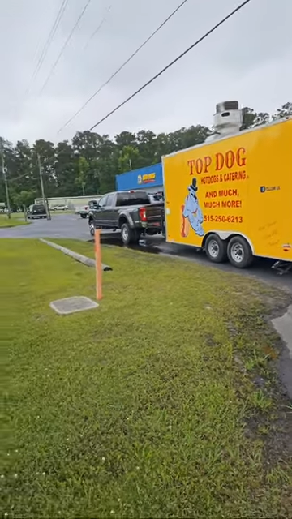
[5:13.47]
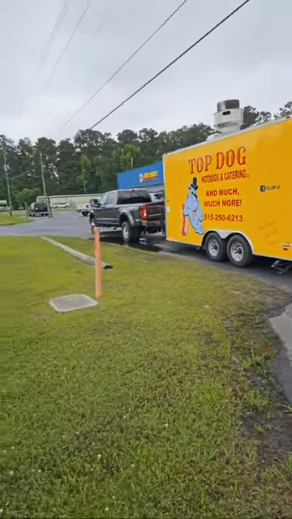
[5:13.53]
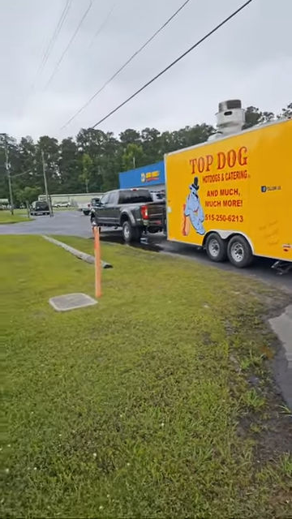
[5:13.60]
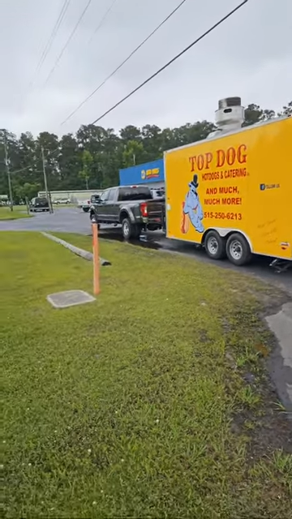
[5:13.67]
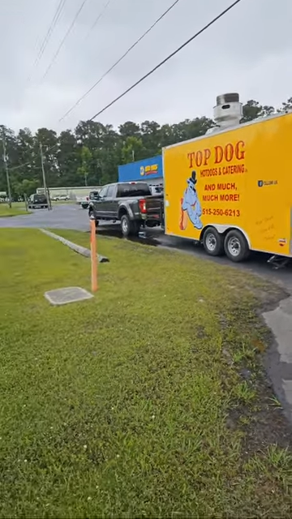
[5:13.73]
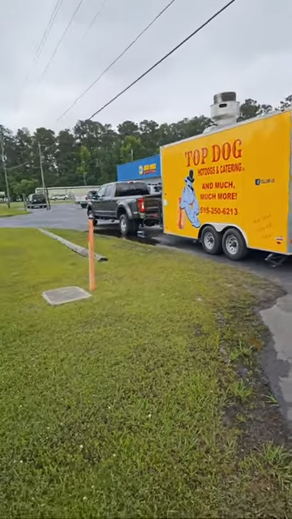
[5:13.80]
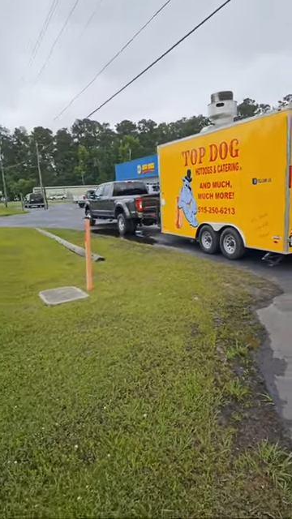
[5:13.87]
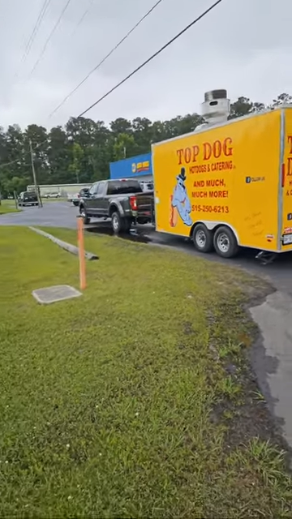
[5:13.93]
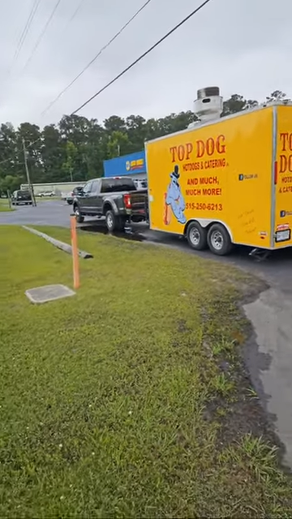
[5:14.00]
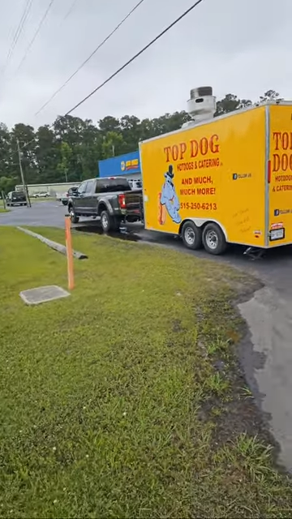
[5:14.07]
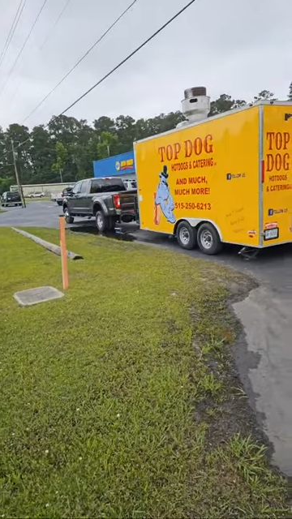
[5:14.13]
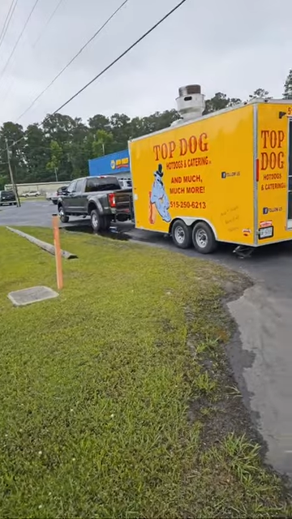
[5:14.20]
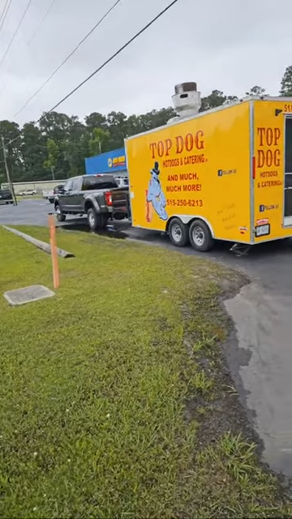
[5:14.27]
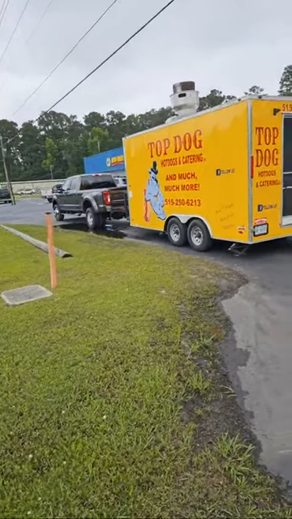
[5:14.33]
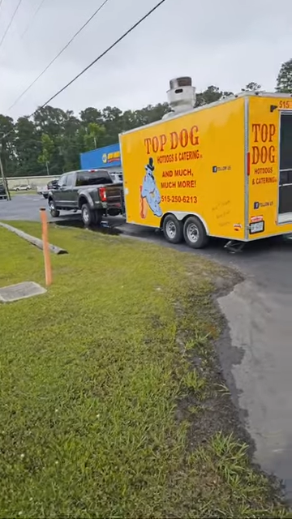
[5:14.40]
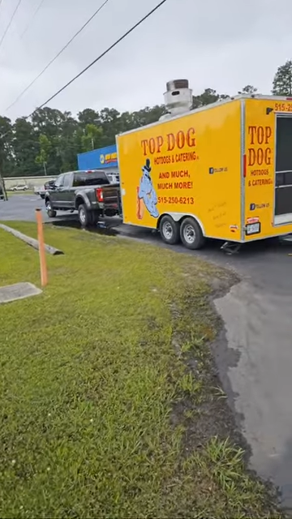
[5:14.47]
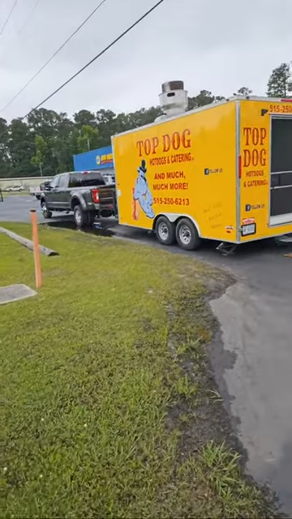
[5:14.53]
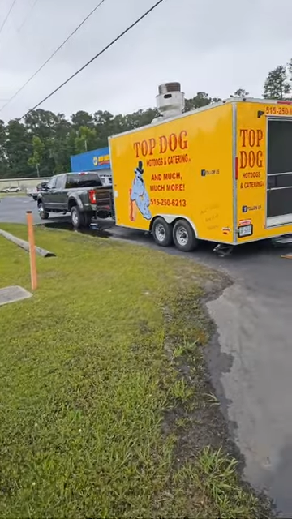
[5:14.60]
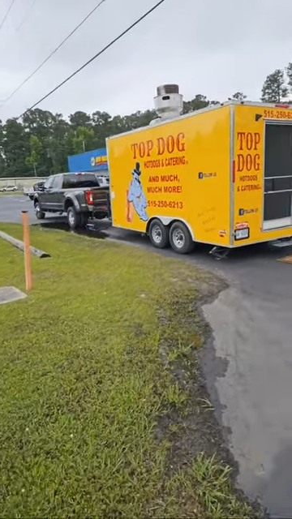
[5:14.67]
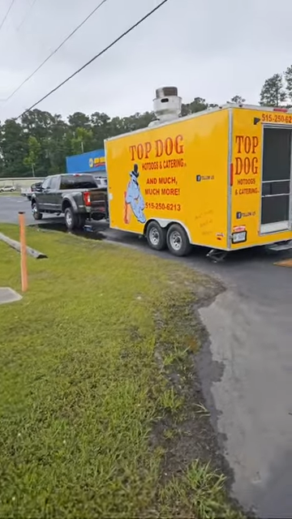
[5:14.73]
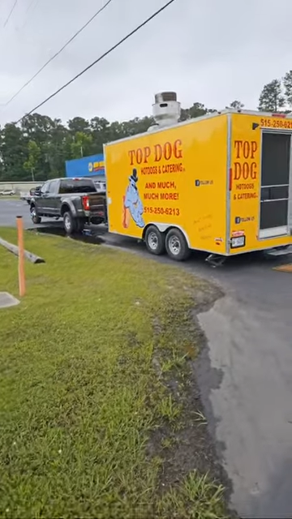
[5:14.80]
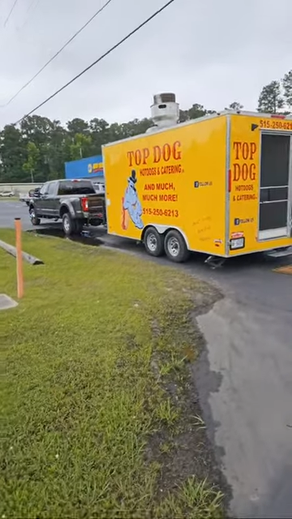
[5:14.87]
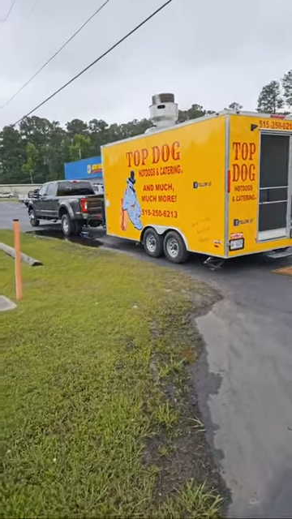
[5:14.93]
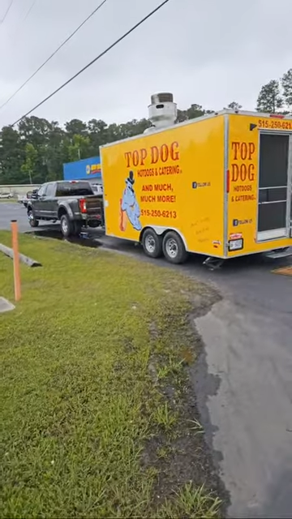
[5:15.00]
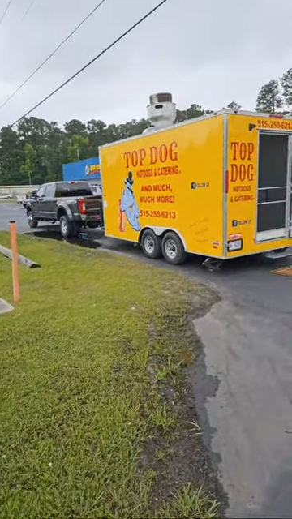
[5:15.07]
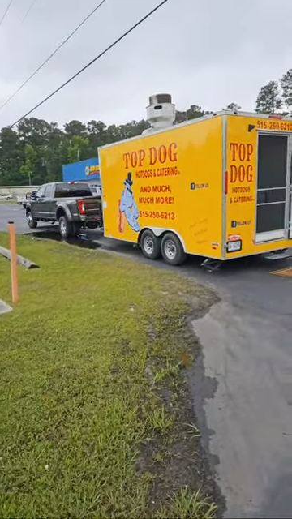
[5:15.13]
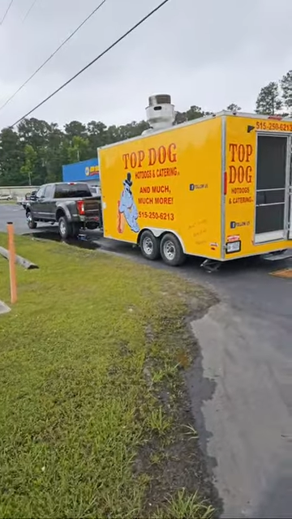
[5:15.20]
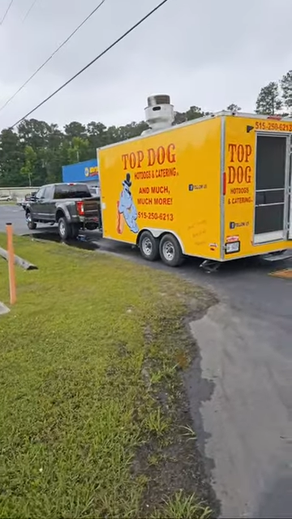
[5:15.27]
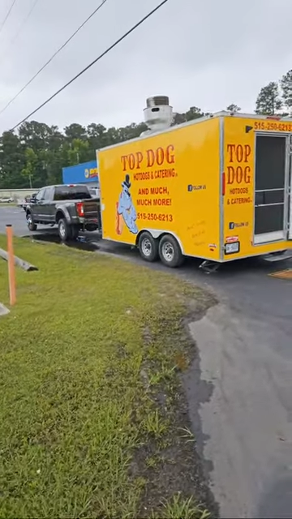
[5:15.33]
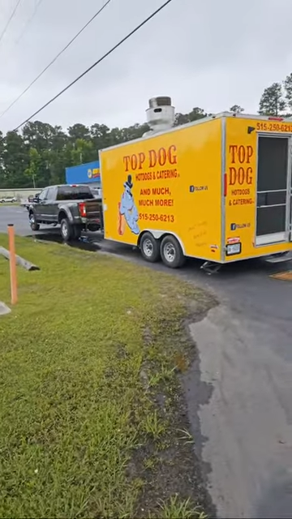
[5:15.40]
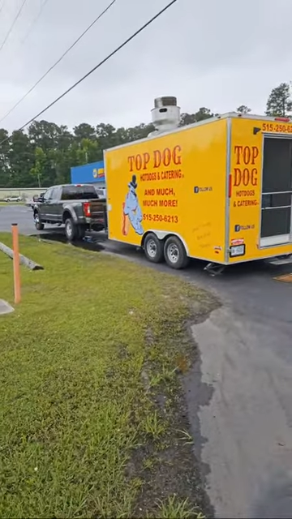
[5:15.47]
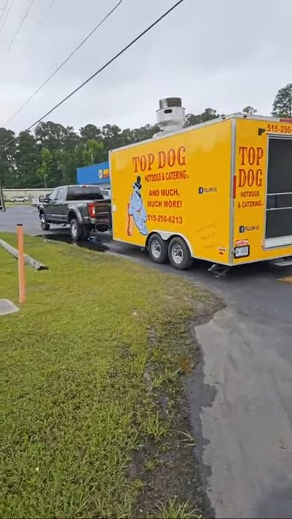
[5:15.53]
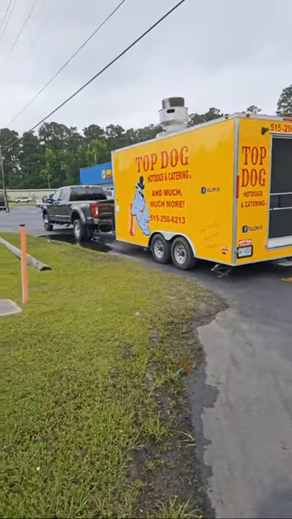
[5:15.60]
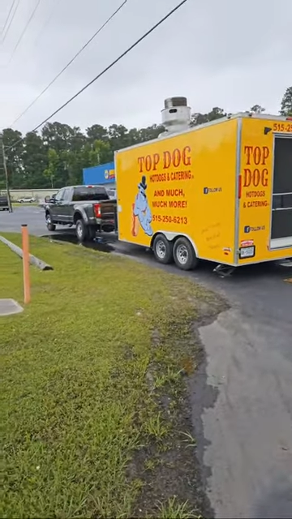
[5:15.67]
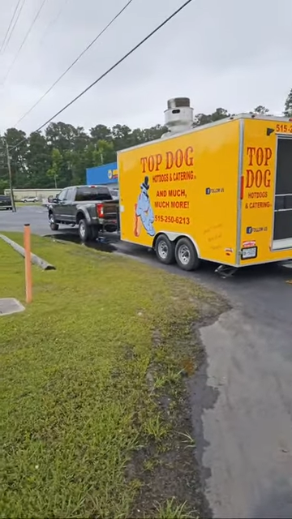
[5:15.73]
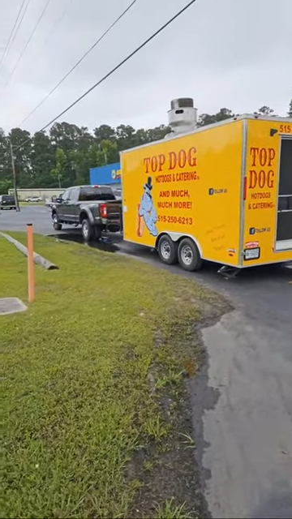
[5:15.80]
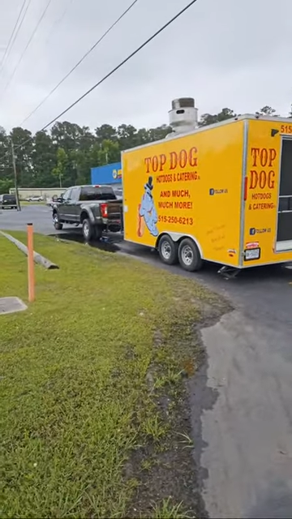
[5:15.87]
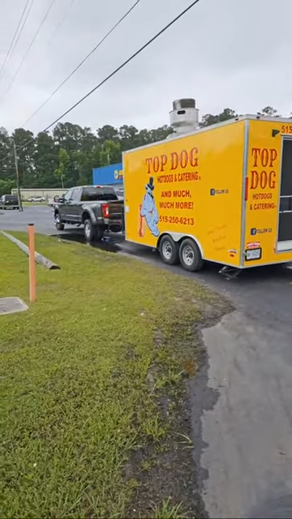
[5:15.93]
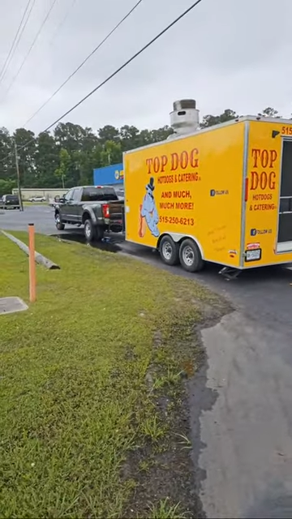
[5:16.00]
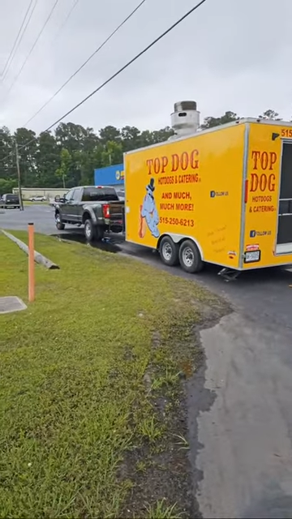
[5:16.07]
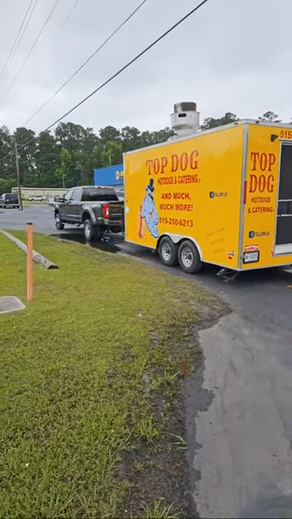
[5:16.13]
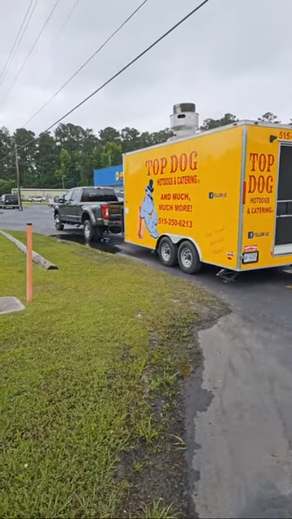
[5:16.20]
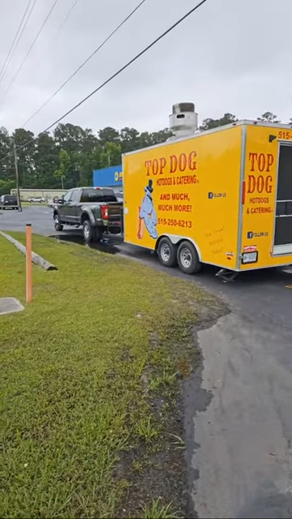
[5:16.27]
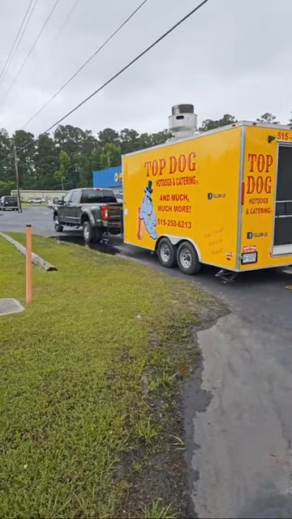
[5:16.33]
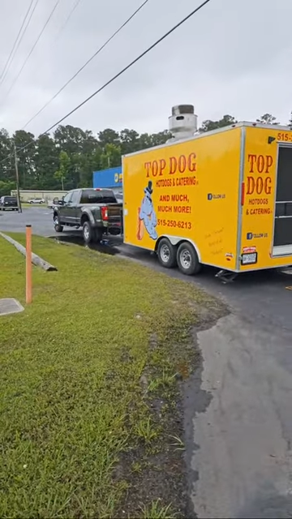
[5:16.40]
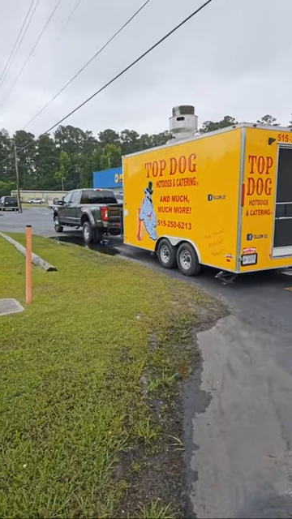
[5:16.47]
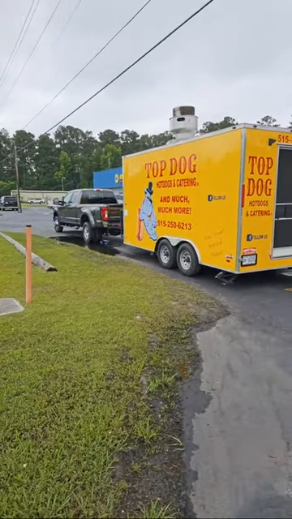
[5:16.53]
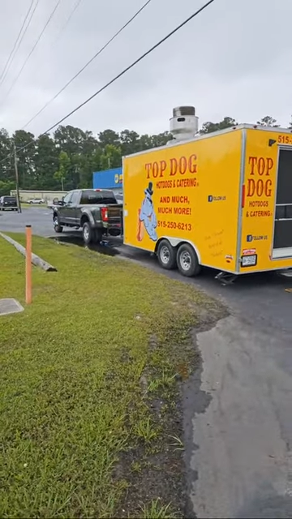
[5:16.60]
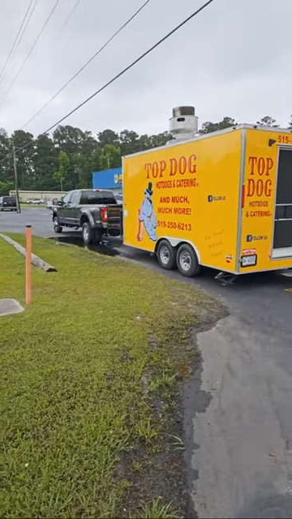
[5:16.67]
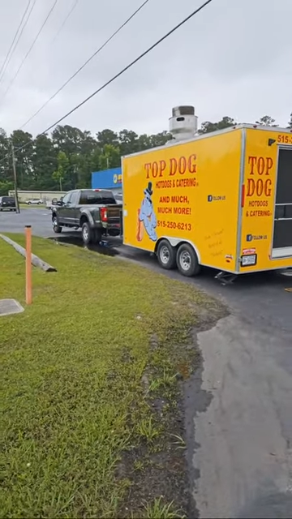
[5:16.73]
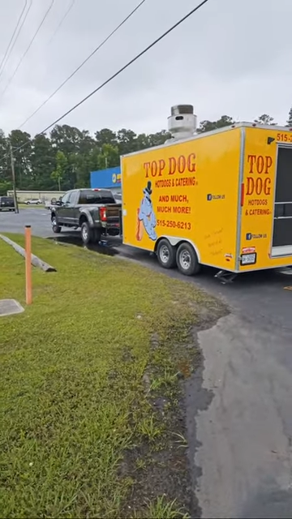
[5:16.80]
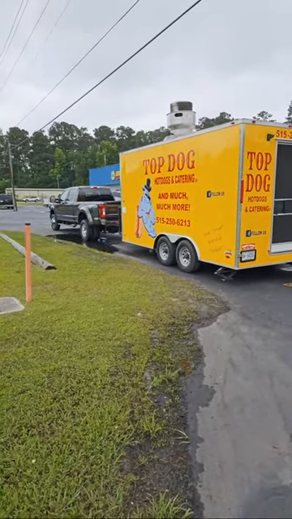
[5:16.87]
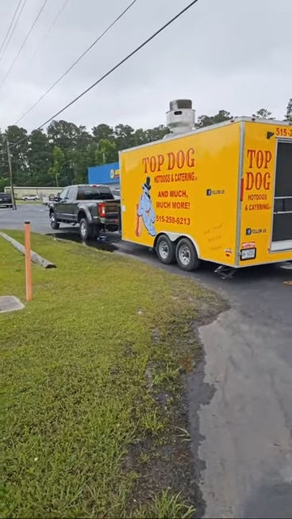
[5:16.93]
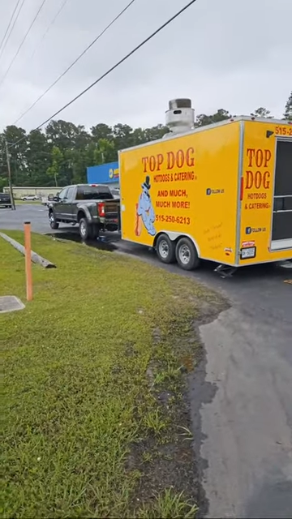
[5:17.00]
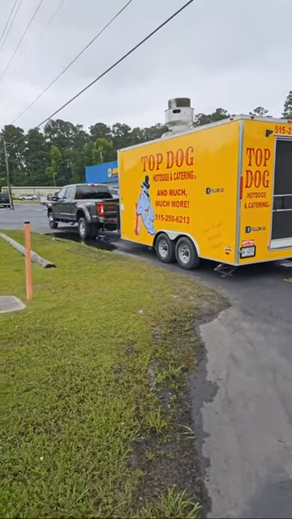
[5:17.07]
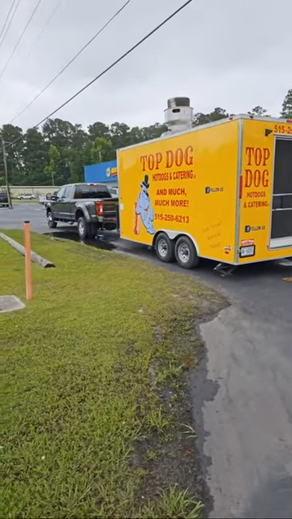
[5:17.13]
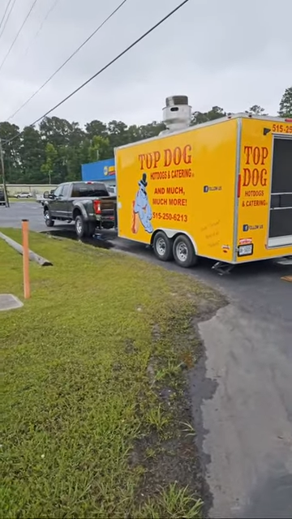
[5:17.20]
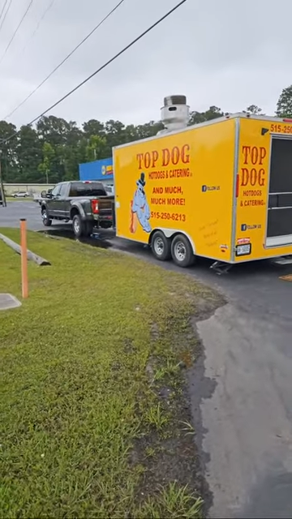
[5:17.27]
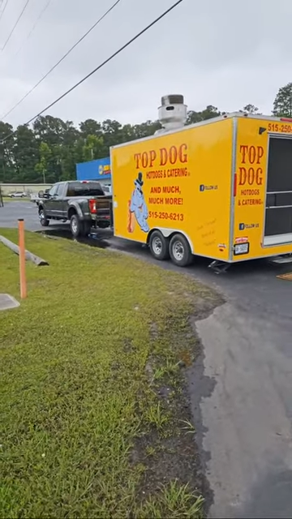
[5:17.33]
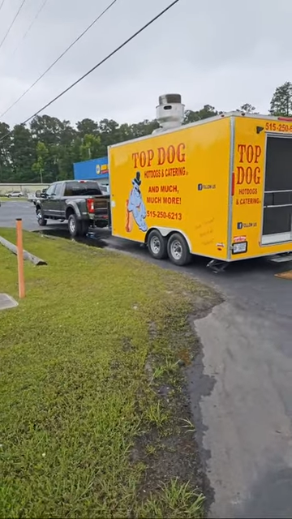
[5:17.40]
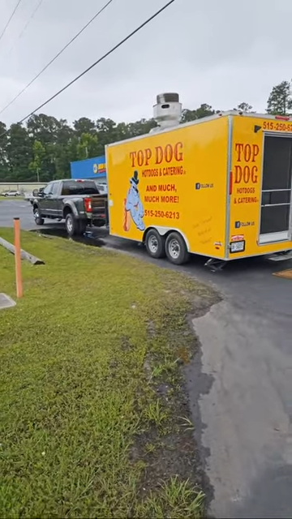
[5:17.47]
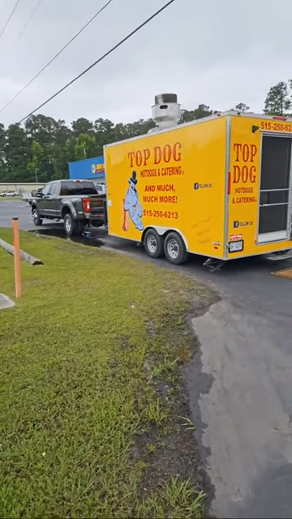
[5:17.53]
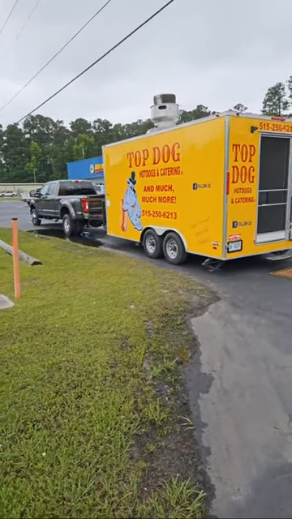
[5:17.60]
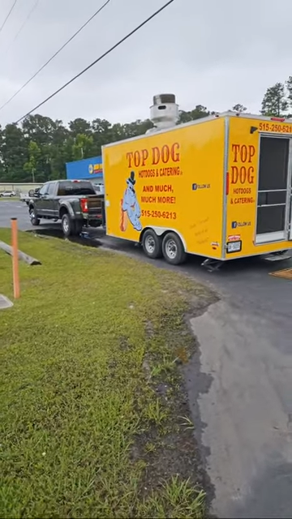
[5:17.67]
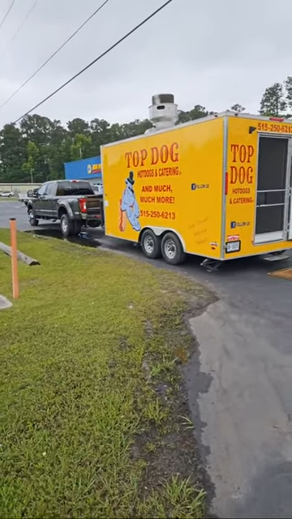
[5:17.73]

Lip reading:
(no speaker visible)